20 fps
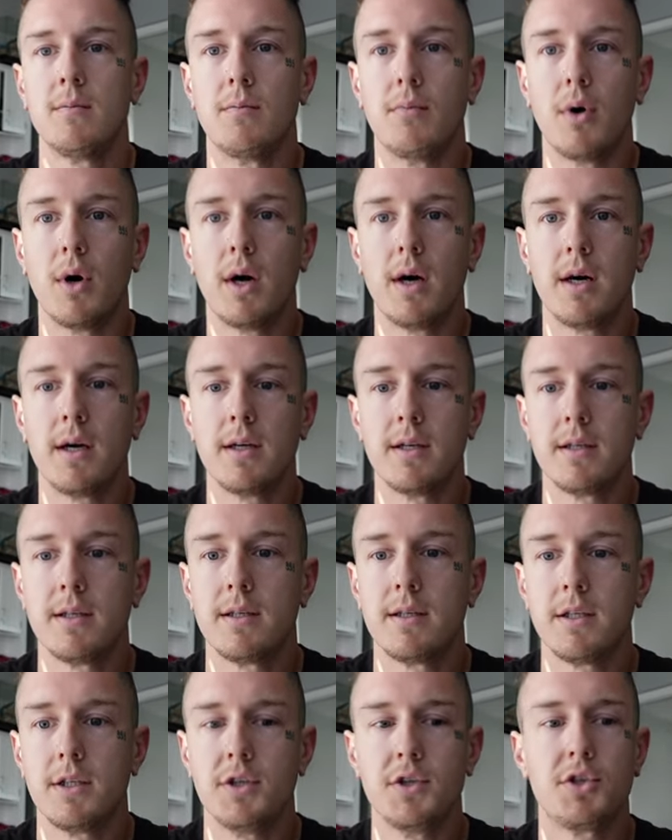but
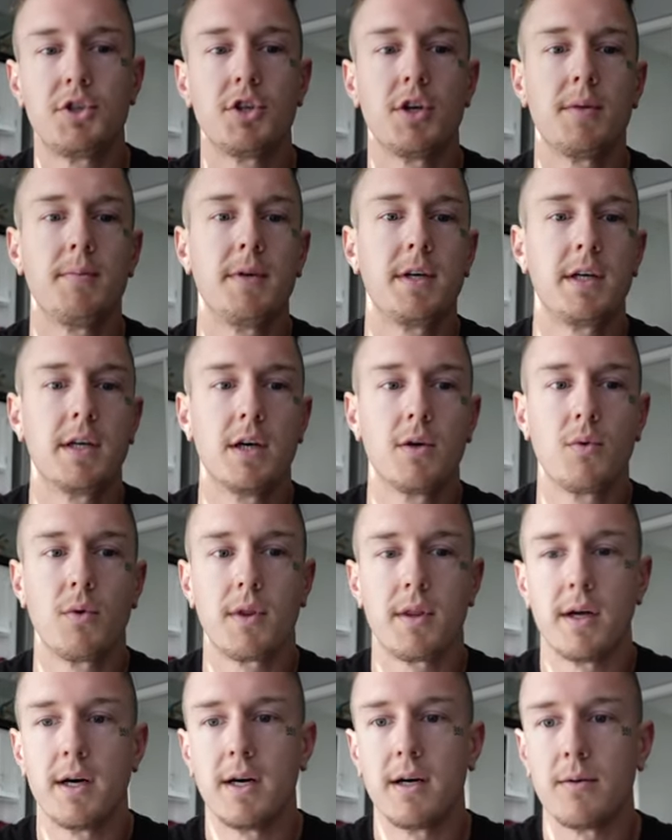you should be good
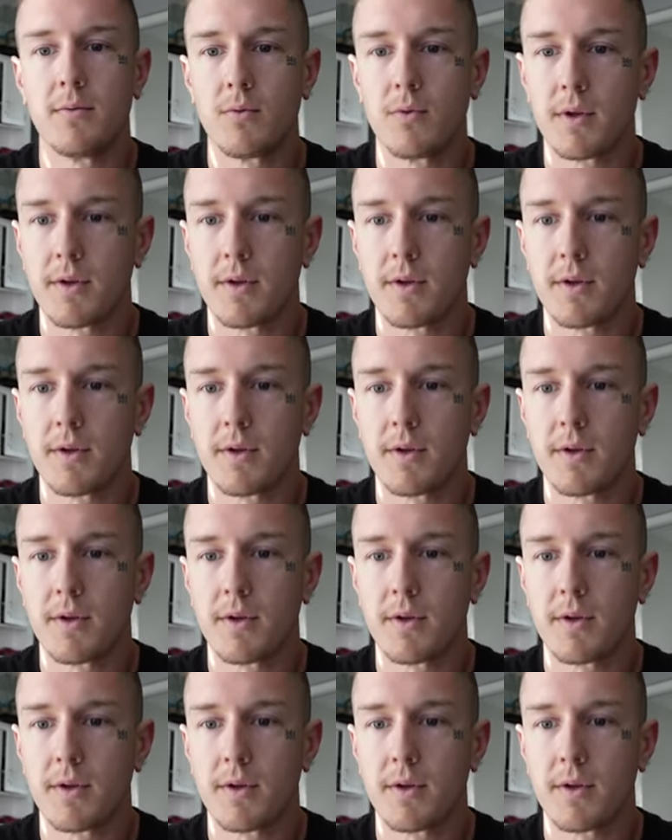with a, uh, with